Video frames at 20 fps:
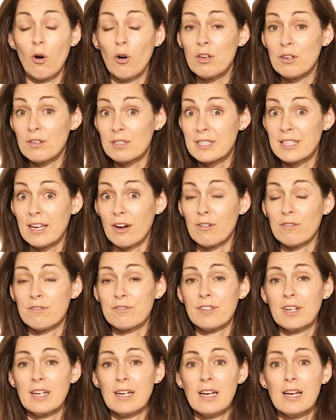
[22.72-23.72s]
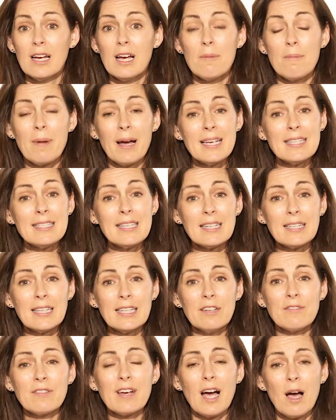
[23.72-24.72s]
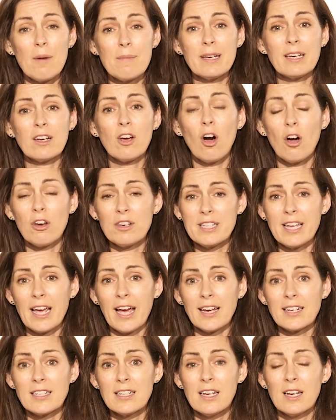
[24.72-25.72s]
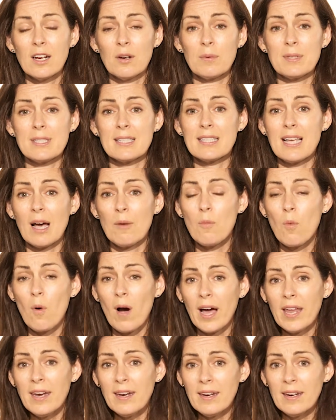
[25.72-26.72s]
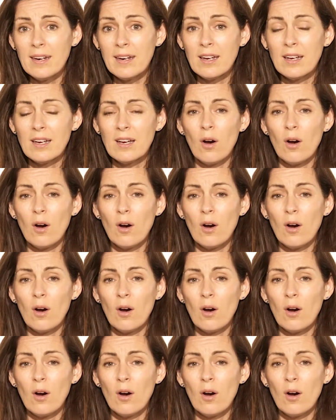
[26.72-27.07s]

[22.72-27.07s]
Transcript: or yourself? Basically, you've come in contact with someone